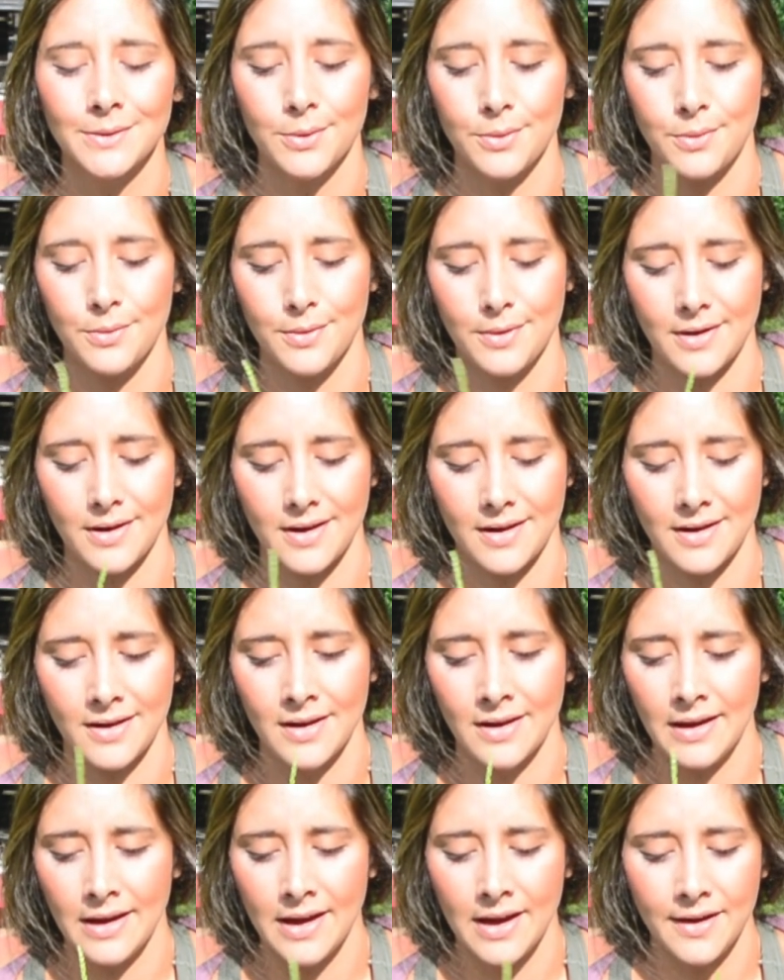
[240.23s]
or
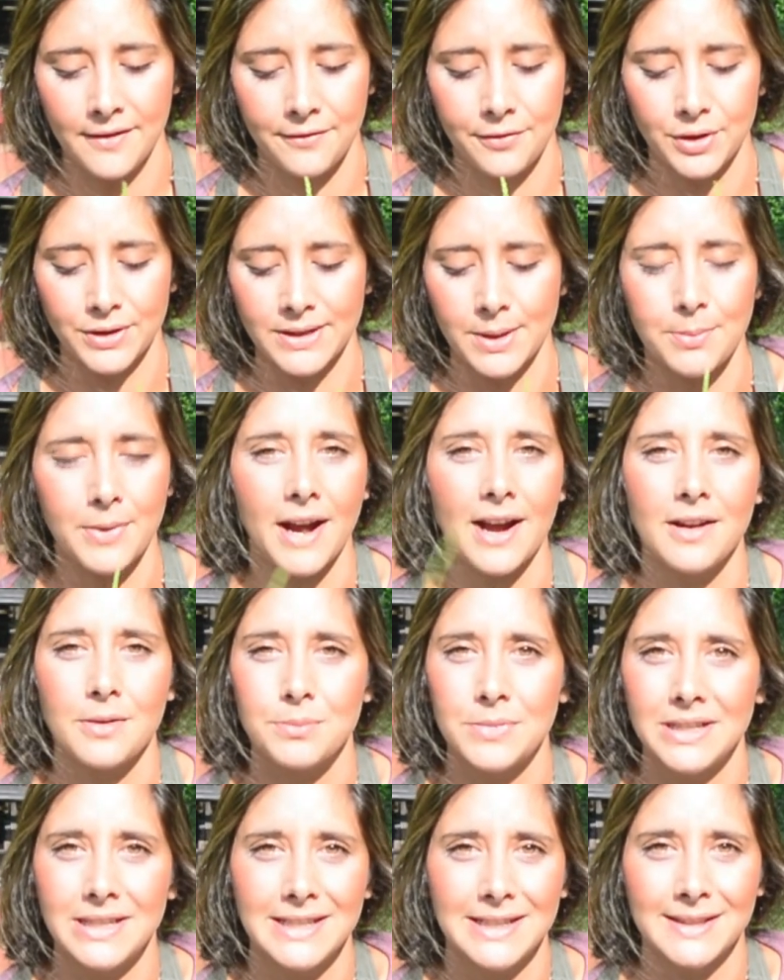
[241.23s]
for some kind of
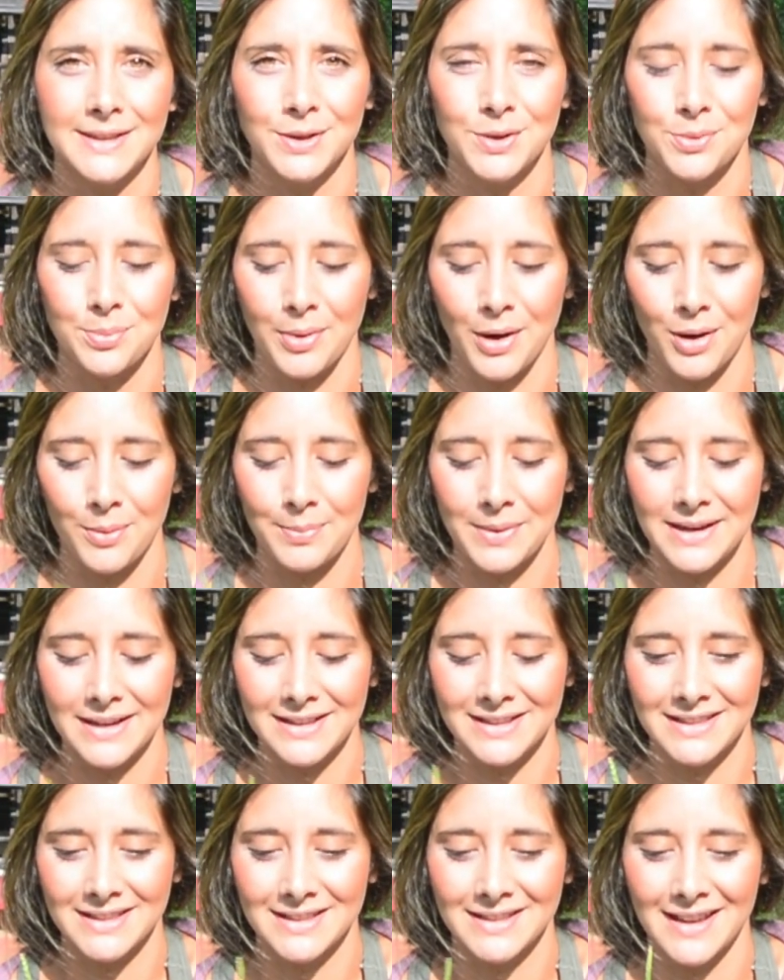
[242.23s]
medicinal
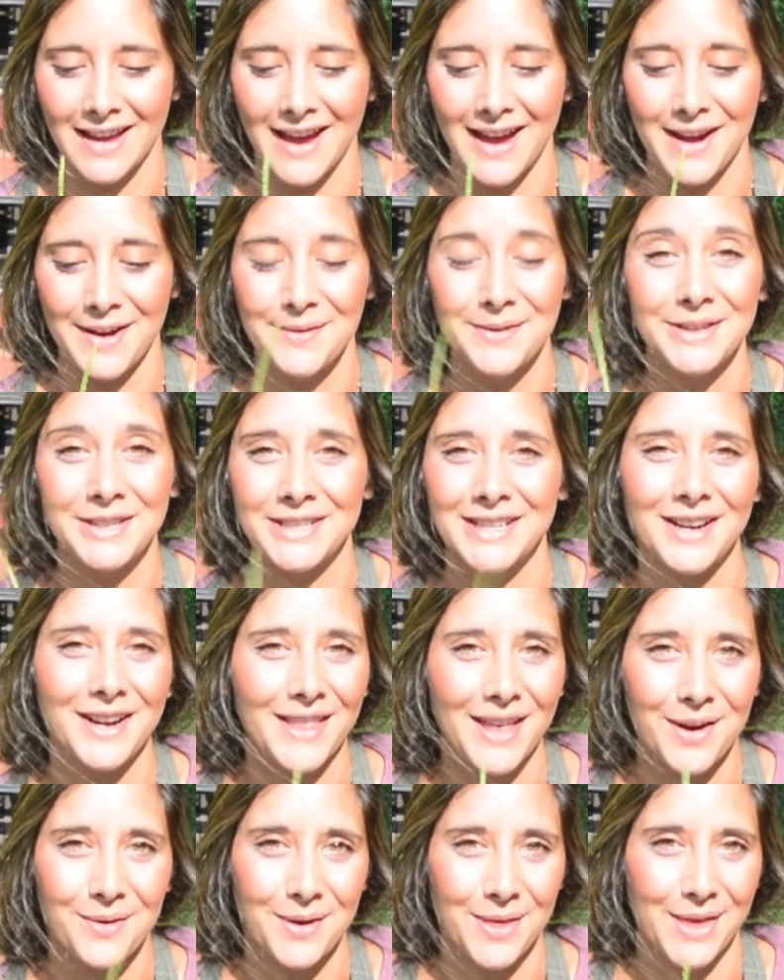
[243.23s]
purpose, I will share
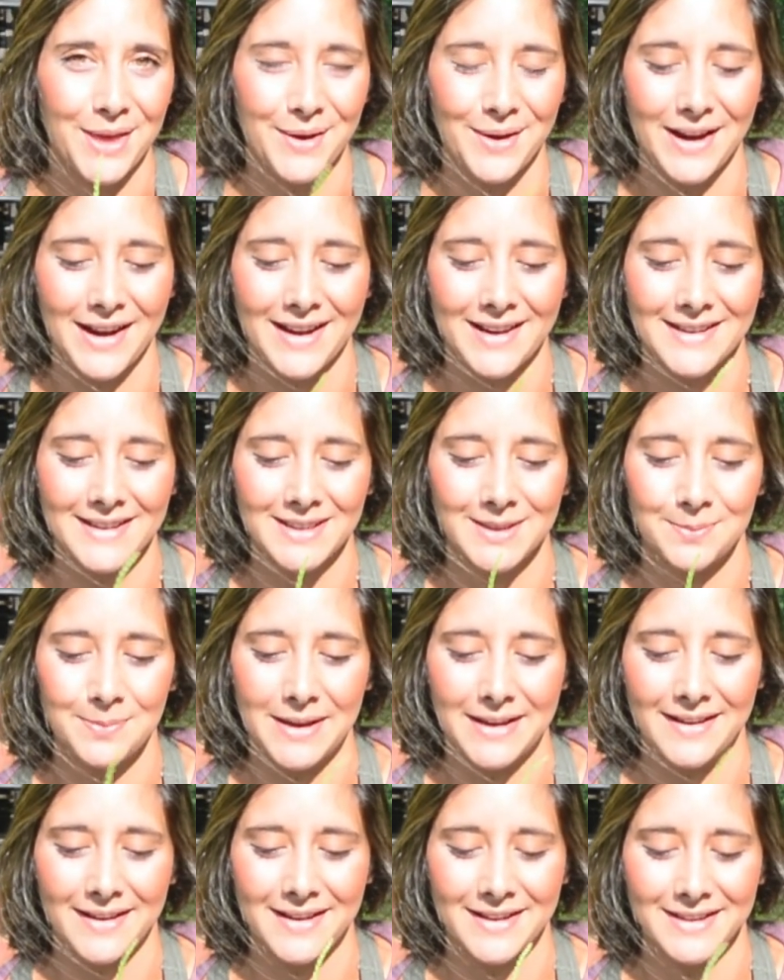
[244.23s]
that with you guys,
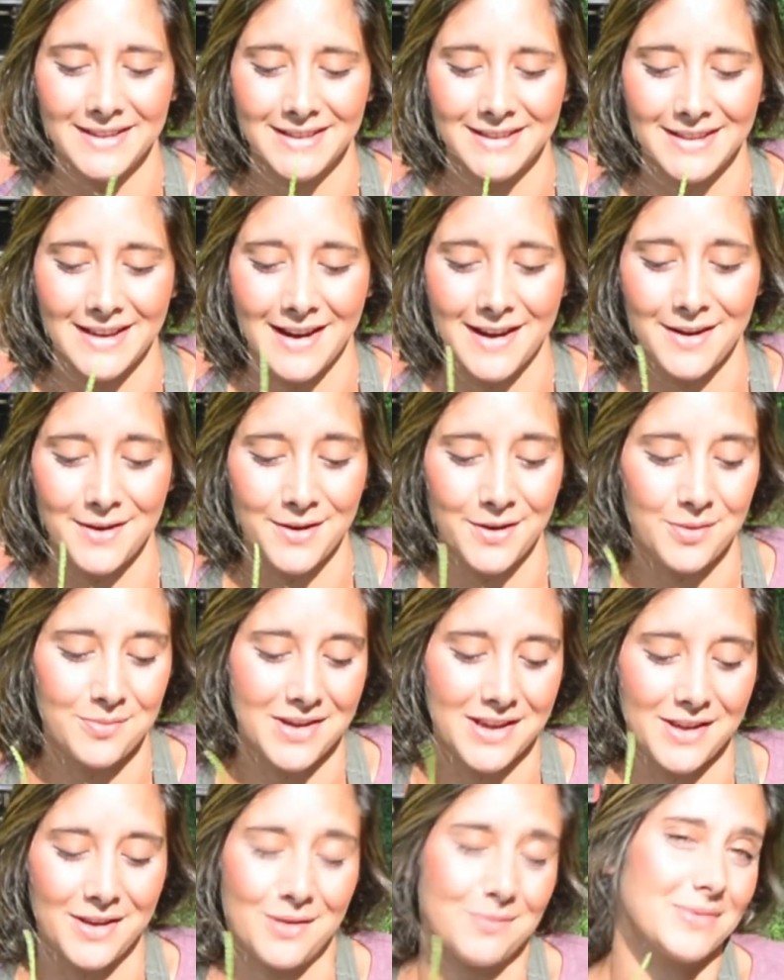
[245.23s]
because I don't know
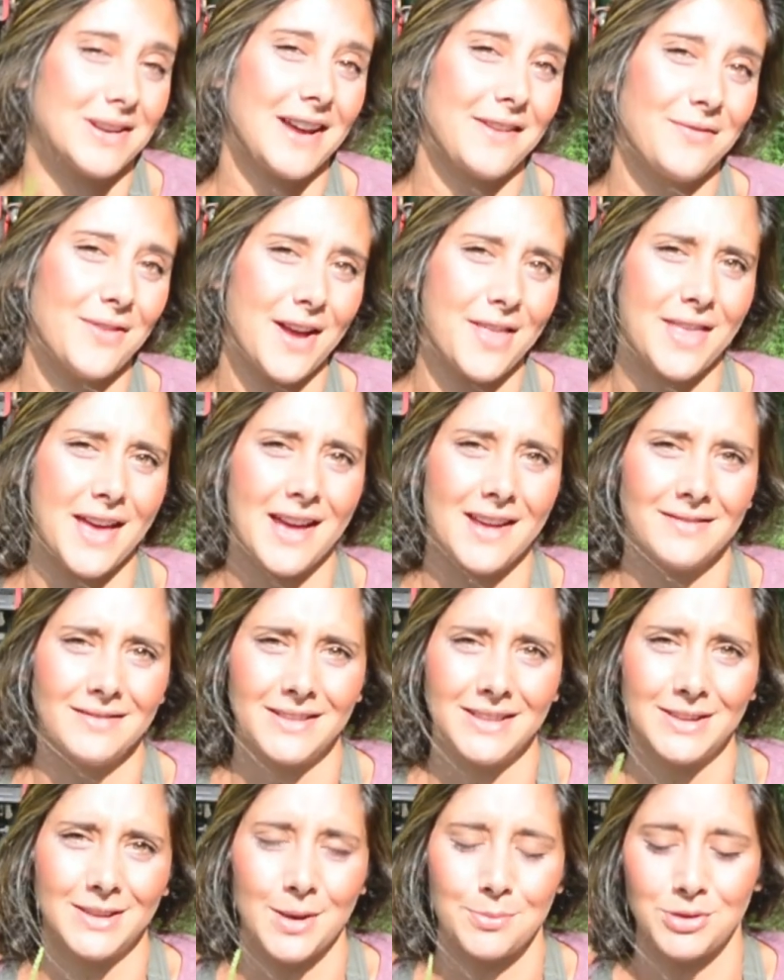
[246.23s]
about you, but I find that
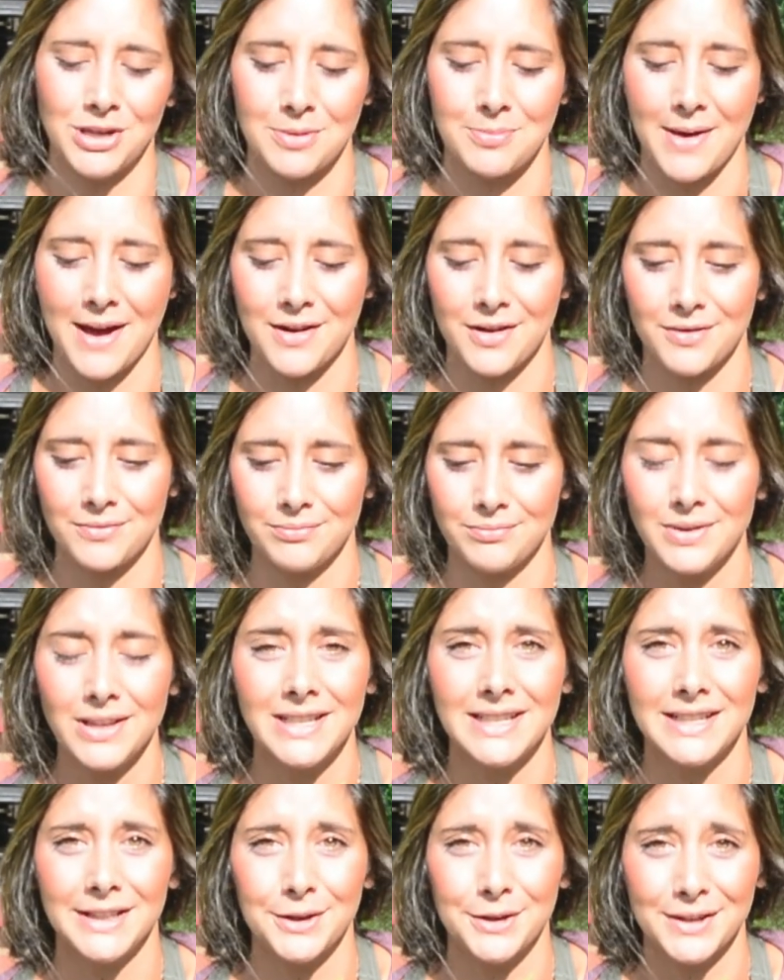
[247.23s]
subject matter
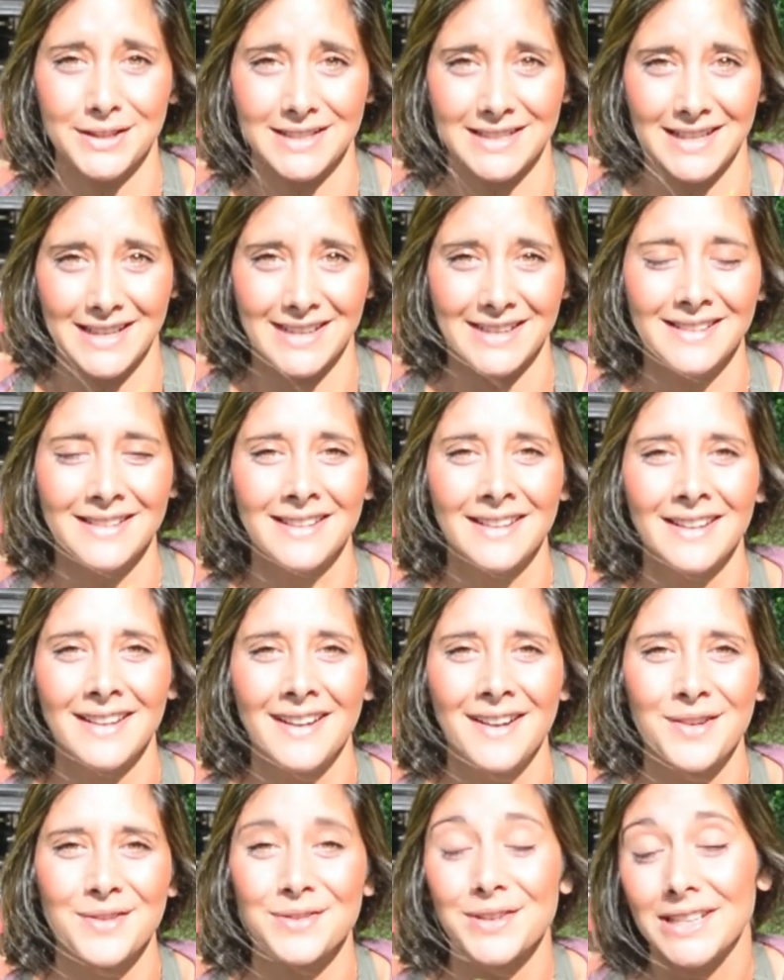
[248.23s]
really interesting,
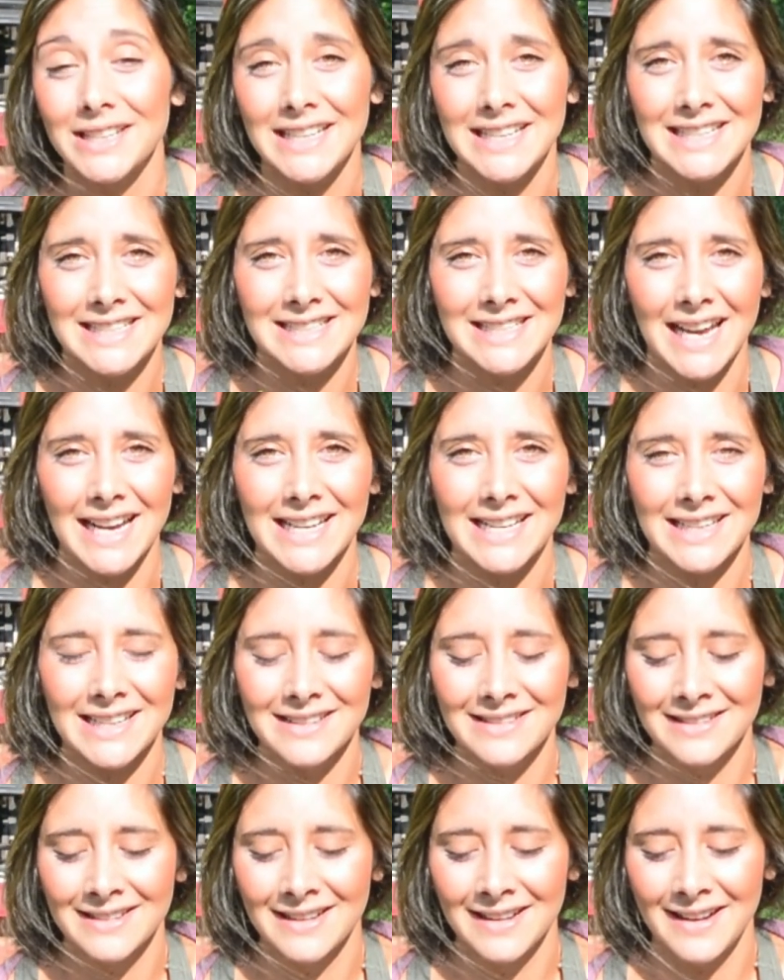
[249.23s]
really
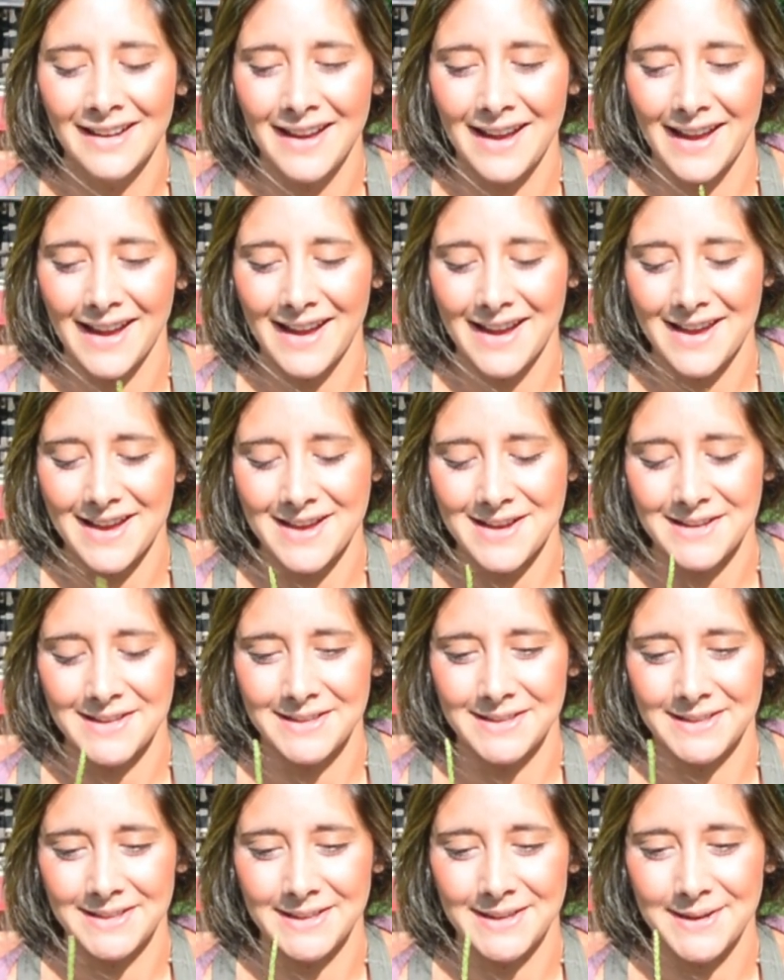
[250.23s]
exciting,
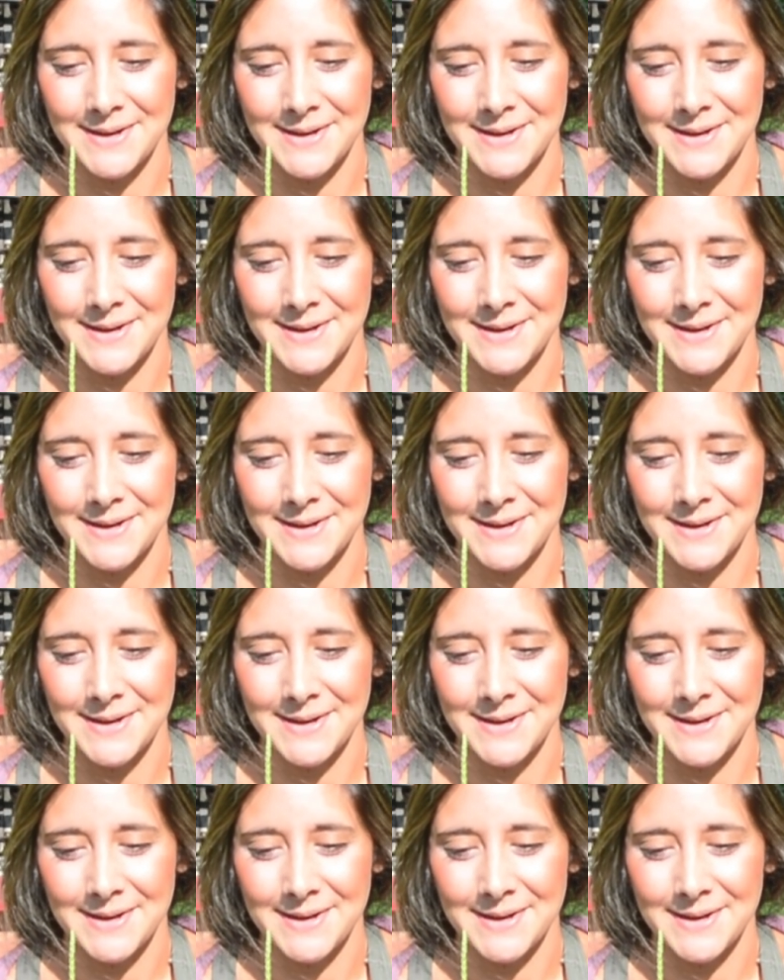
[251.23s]
and